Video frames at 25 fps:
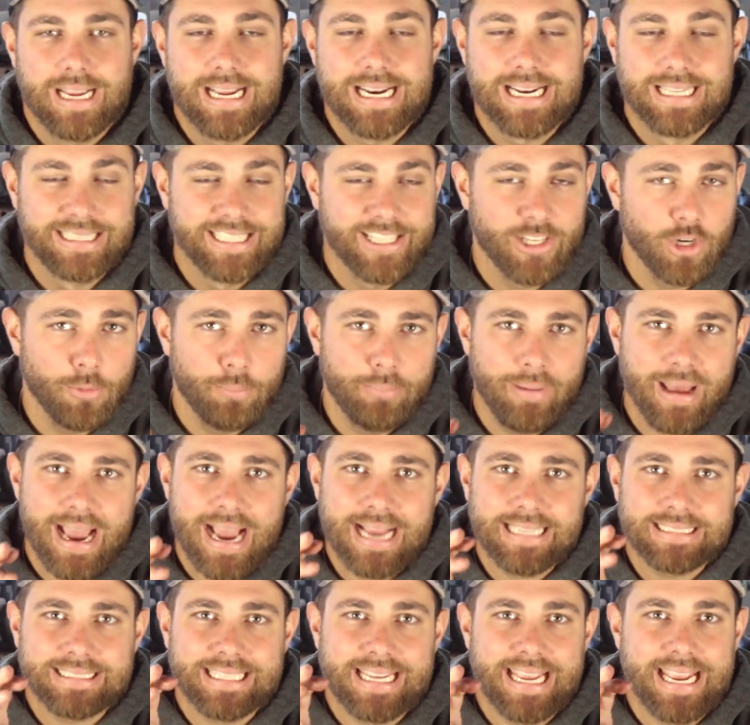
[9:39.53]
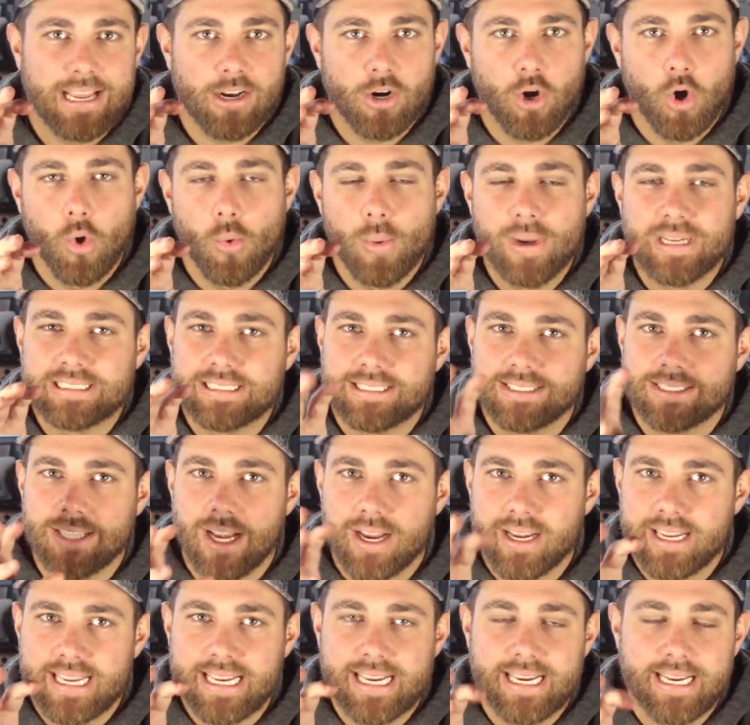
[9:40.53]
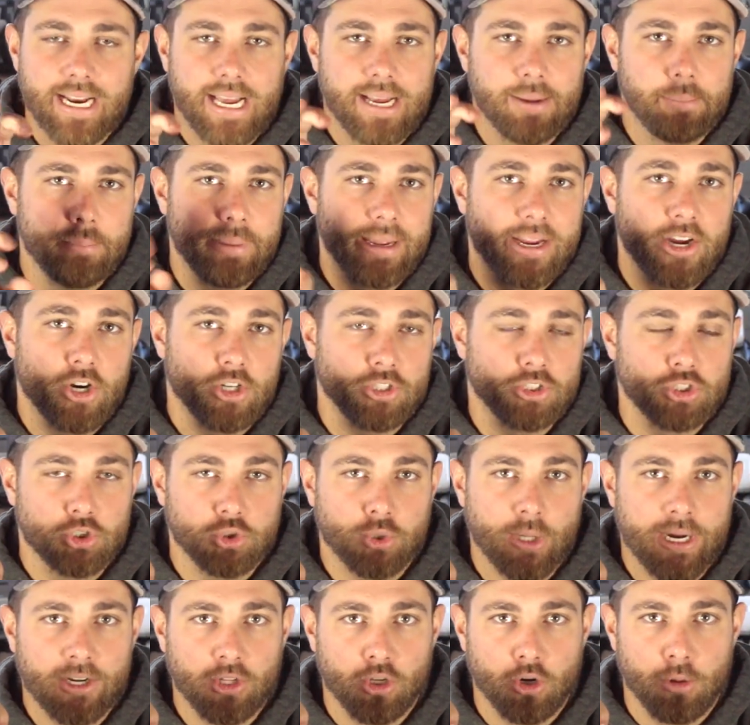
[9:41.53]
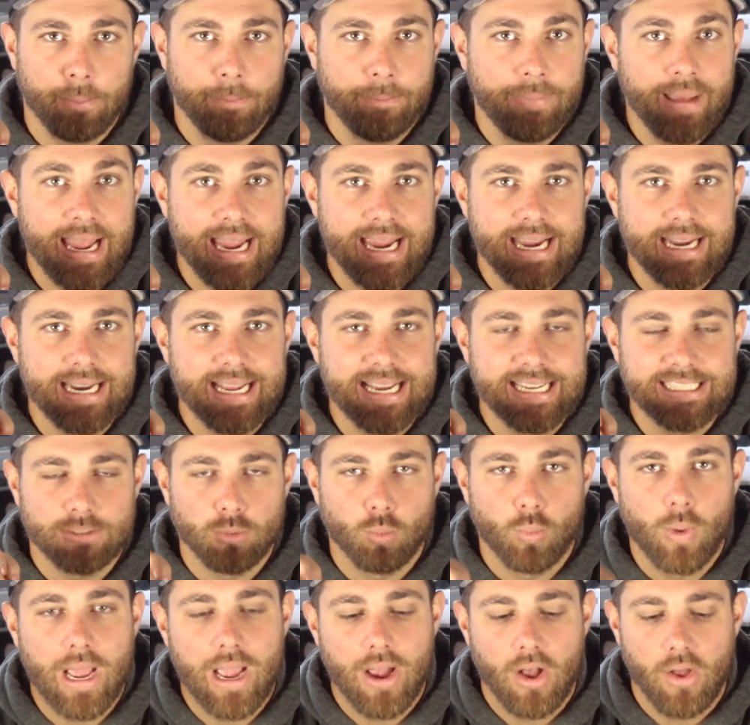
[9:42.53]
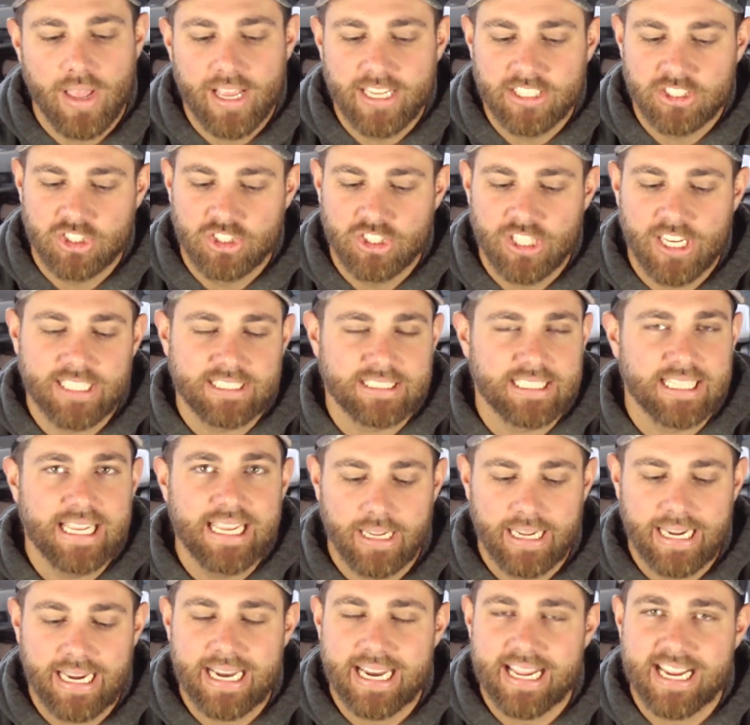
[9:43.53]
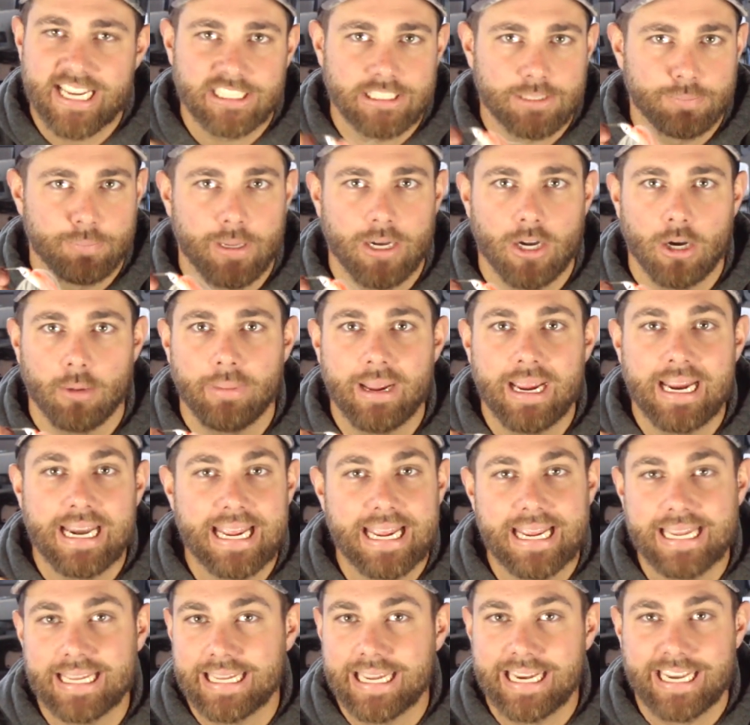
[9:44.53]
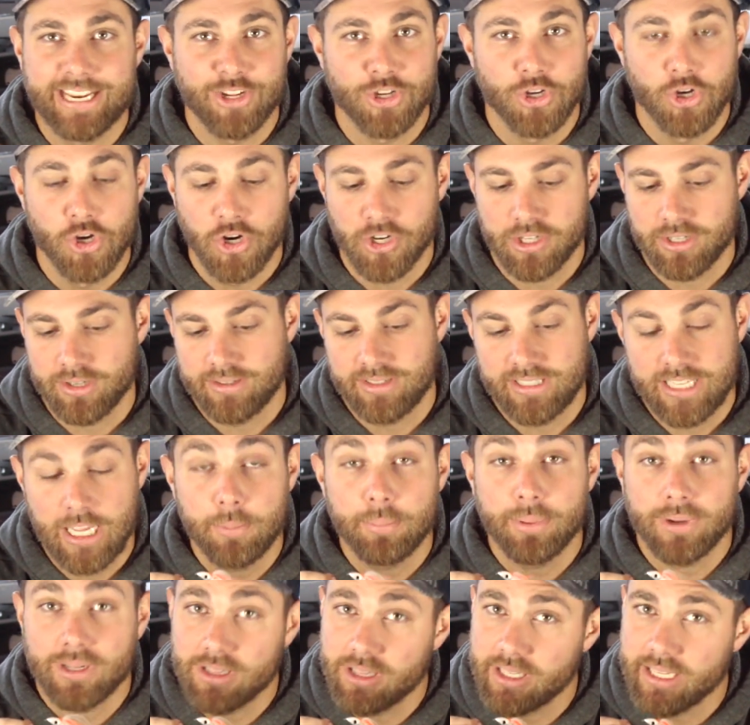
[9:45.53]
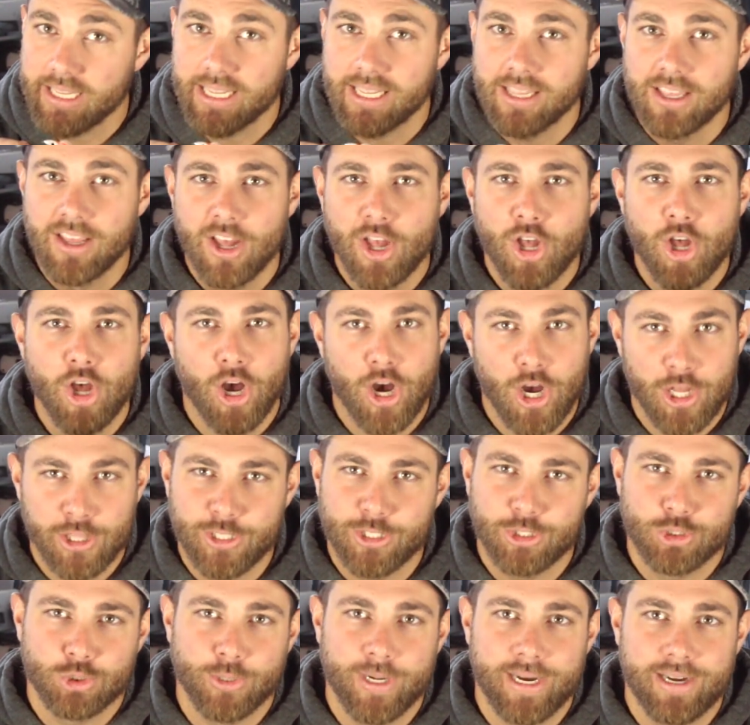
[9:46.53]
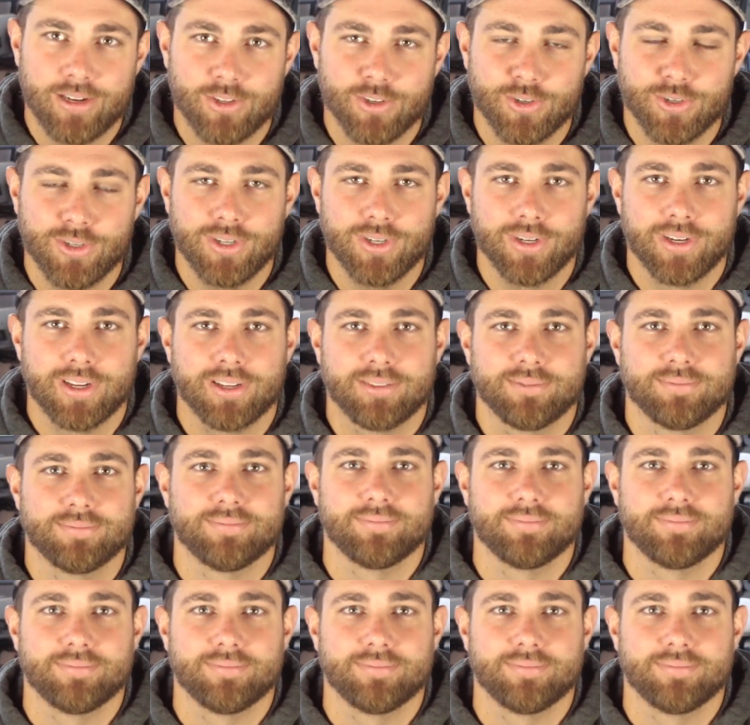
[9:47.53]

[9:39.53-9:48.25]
and a little bass can't always suck in a bigger trailer bait as well as just hitting a spinnerbait and getting hooked typically on the trailer hook.